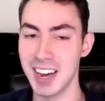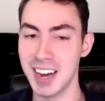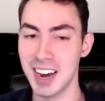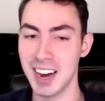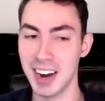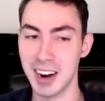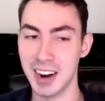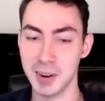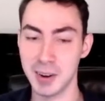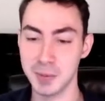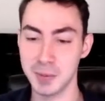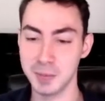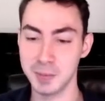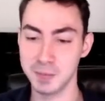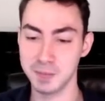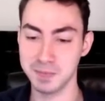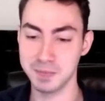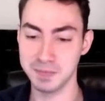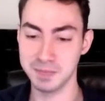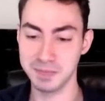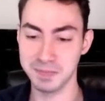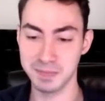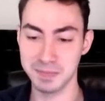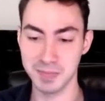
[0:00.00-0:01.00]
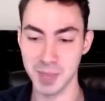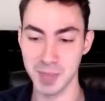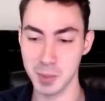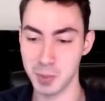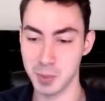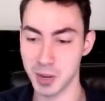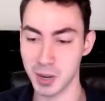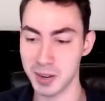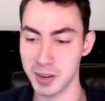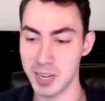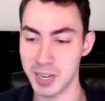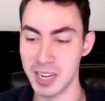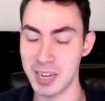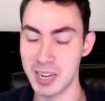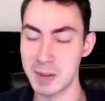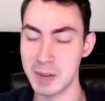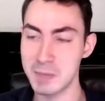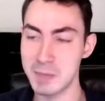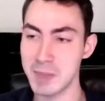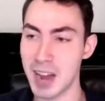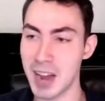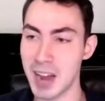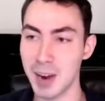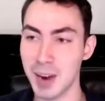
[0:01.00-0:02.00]
But
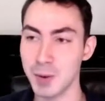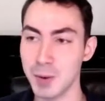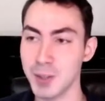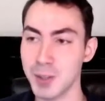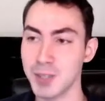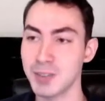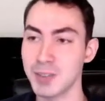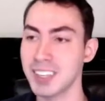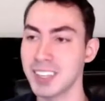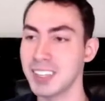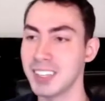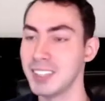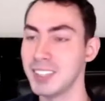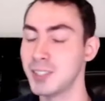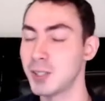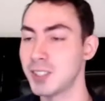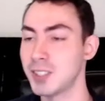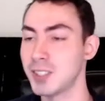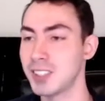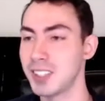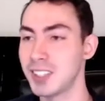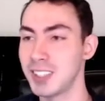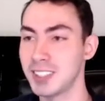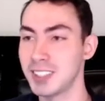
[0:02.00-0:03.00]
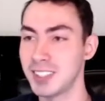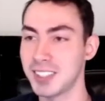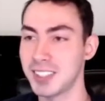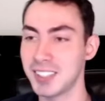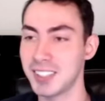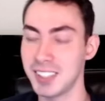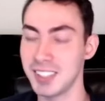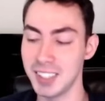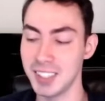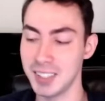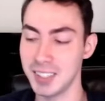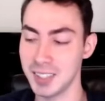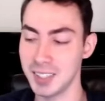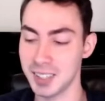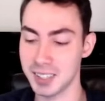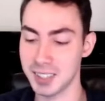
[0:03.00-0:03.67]
I always find it interesting to see